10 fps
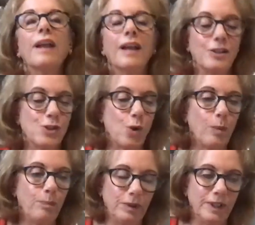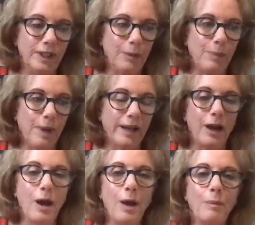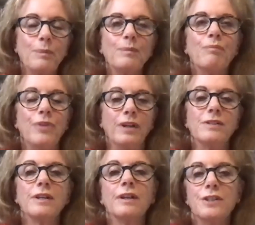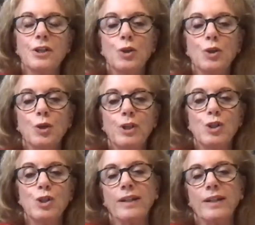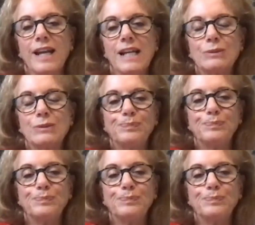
and start building it back up than to continue to be dragged down